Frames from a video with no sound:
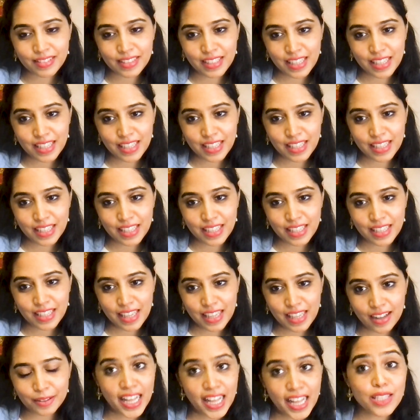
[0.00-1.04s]
Yeah,
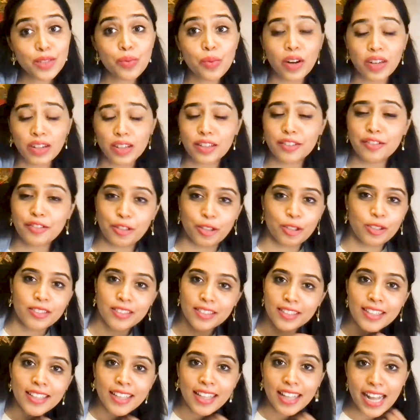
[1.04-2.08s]
that's wonderful.
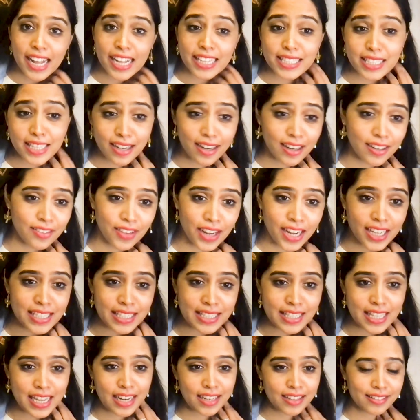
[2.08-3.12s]
That's an
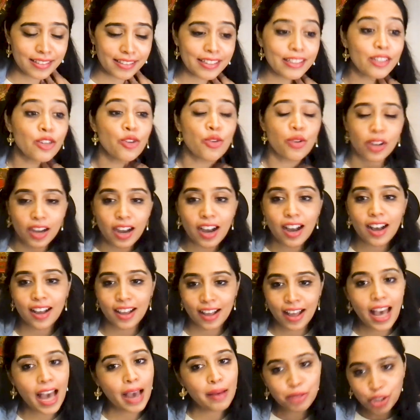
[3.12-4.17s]
advice that
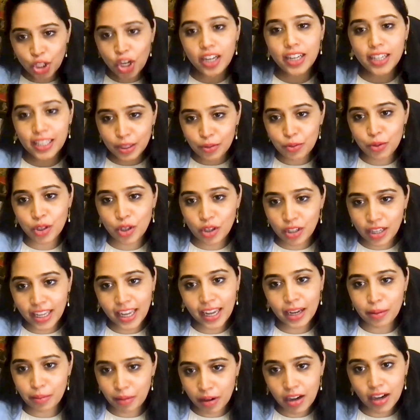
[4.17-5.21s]
I'm sure it would
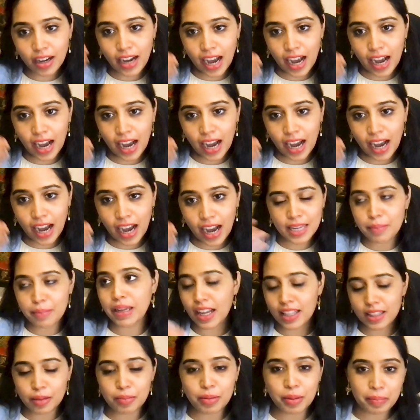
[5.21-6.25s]
take us and many
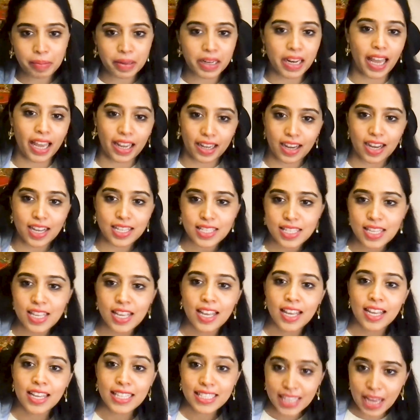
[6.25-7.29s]
other people like us
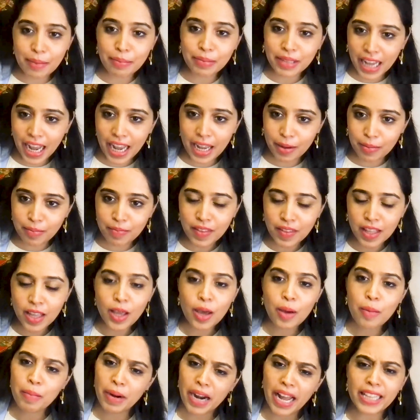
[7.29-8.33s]
some time,
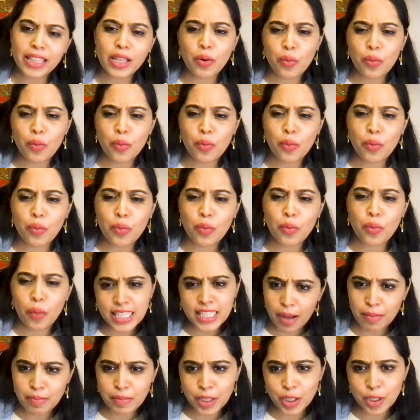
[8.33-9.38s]
but I think once it
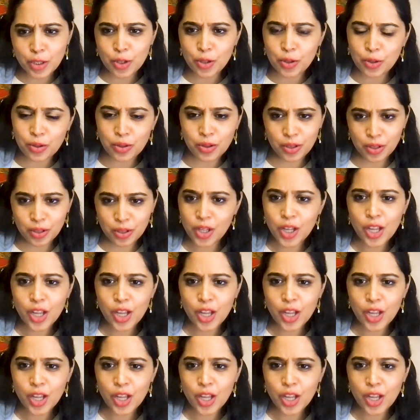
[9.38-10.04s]
comes to you,